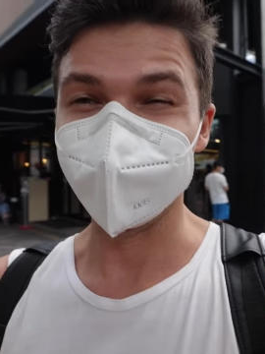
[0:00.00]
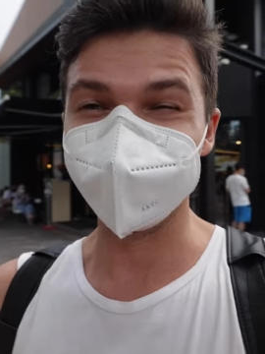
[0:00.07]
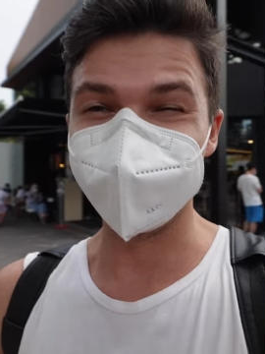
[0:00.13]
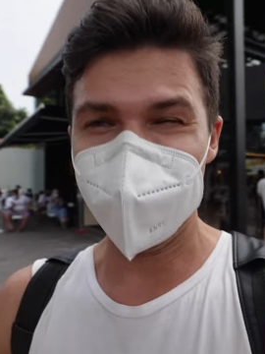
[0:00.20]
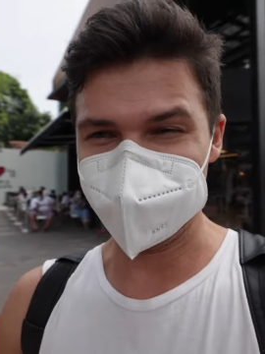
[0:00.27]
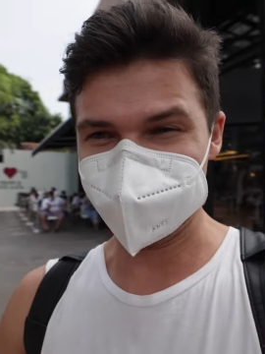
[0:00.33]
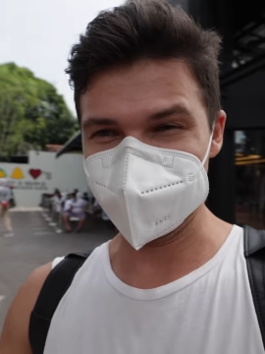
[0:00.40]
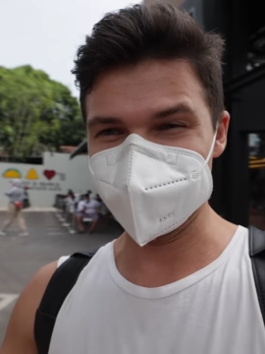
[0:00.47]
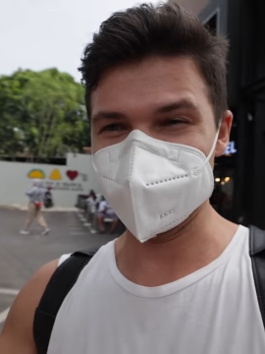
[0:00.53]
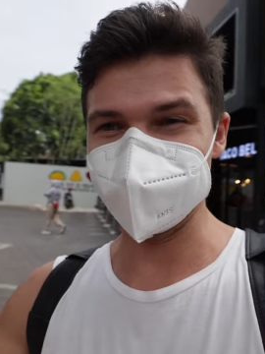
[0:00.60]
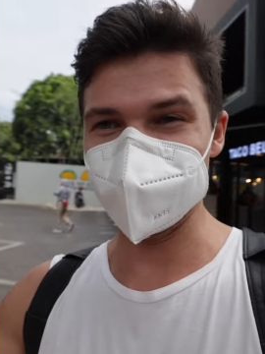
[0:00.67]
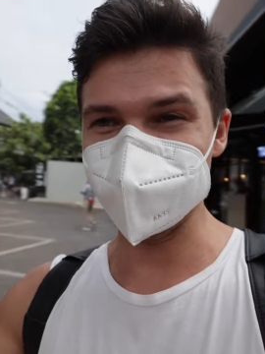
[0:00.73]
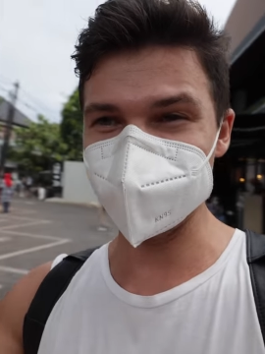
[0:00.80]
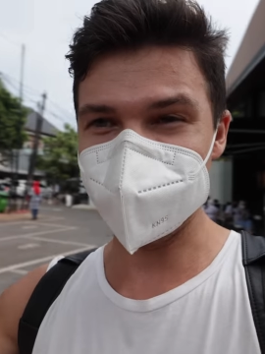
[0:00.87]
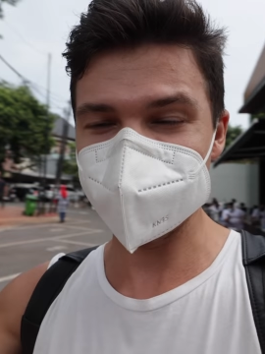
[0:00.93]
In fact, they've
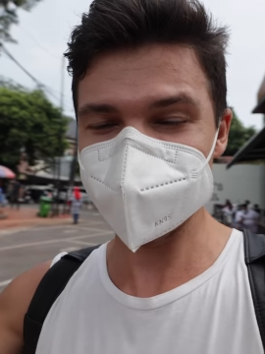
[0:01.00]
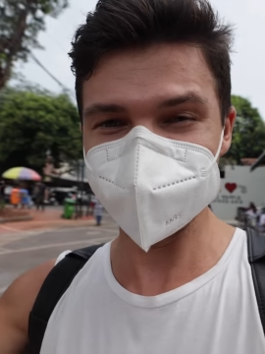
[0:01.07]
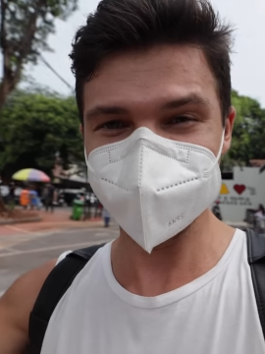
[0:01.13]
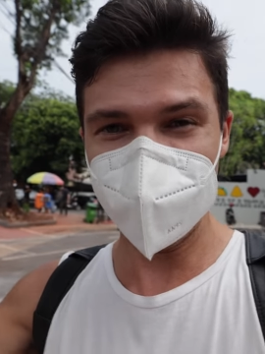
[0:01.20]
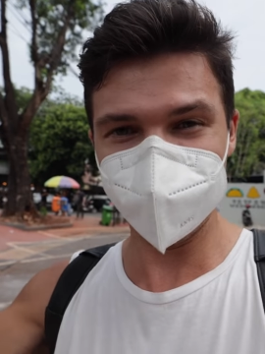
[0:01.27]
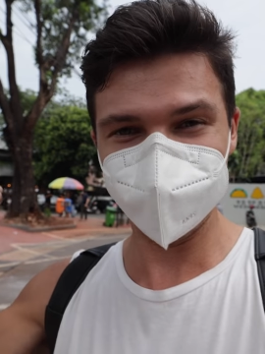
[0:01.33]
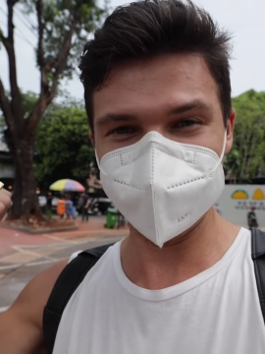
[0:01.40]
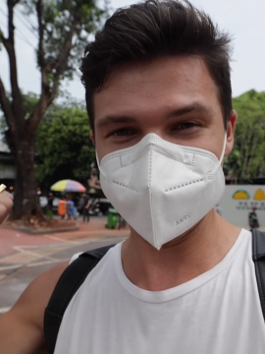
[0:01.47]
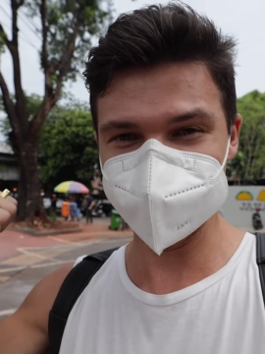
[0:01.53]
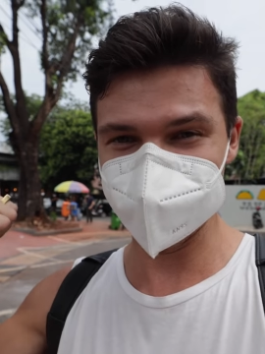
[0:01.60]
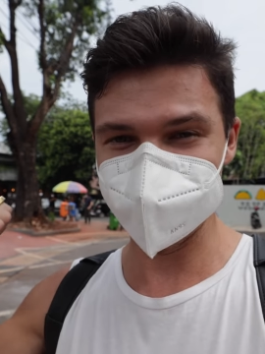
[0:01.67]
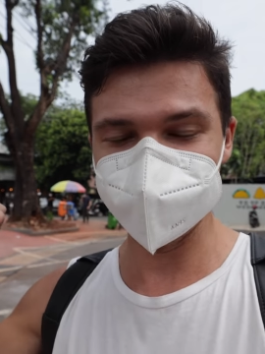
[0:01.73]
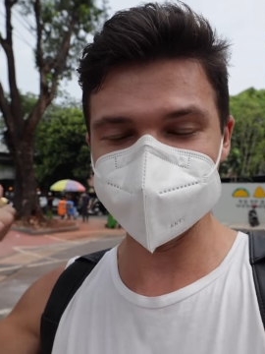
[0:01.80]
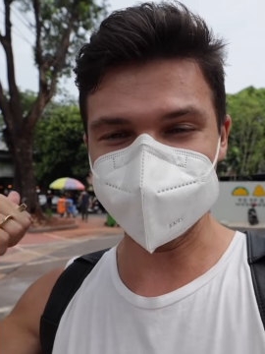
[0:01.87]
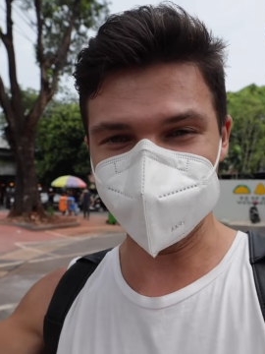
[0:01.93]
even got a valet
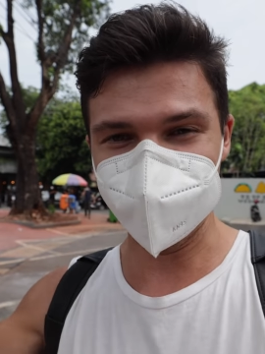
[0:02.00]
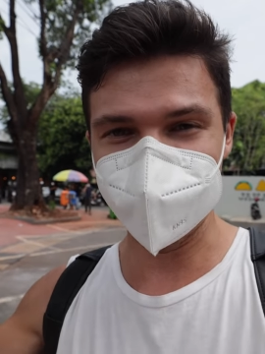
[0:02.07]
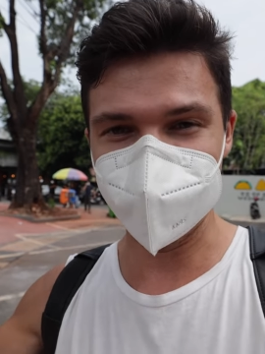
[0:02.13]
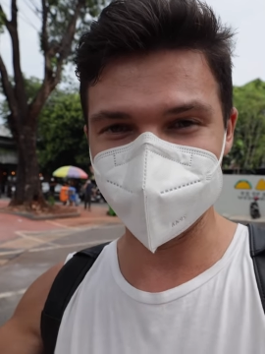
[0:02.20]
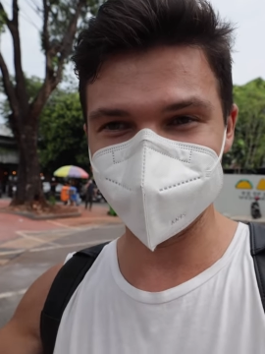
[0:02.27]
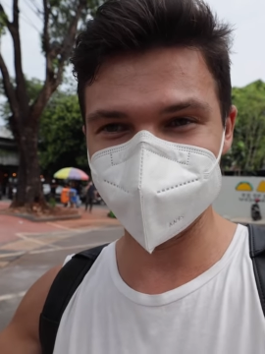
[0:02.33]
service right out